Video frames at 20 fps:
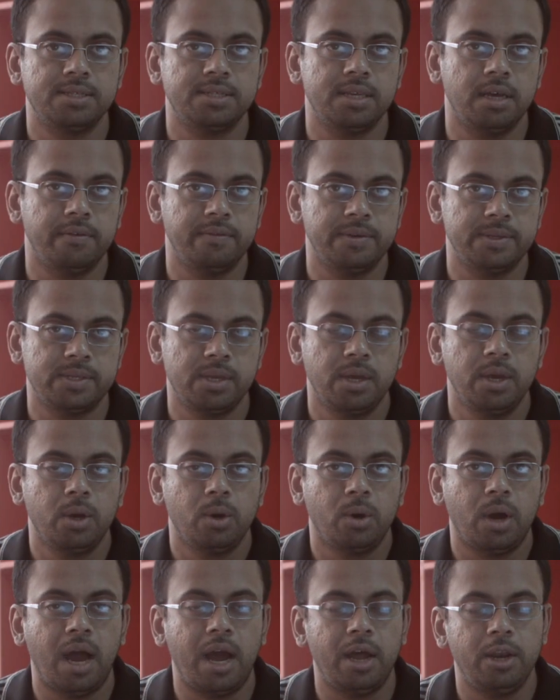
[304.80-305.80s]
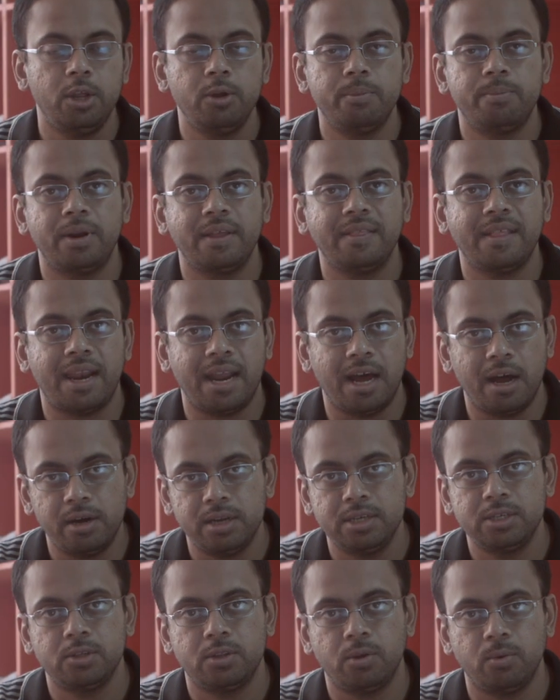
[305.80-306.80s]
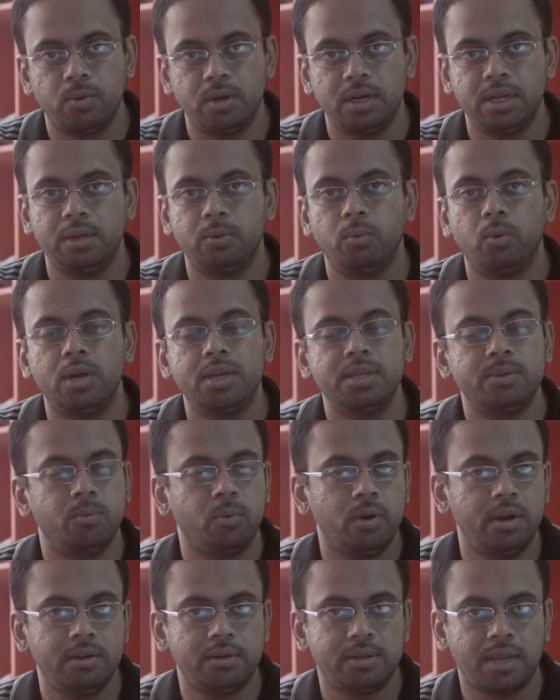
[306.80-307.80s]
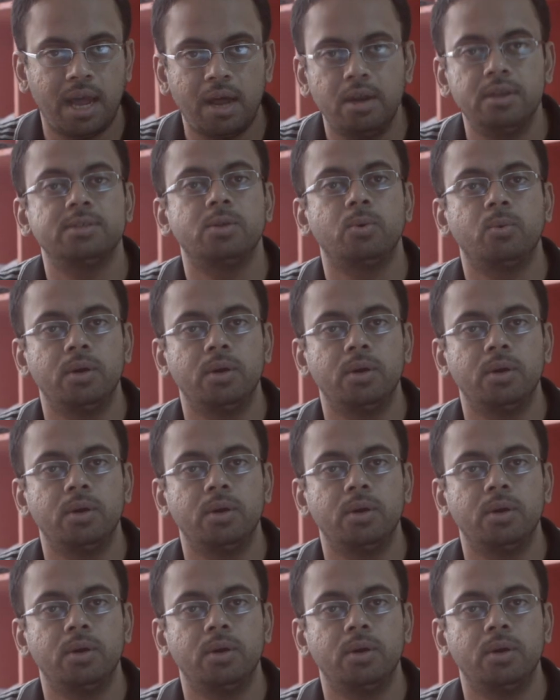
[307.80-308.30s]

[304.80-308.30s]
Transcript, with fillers: service? How do you bring that out into the world? What, what, how does the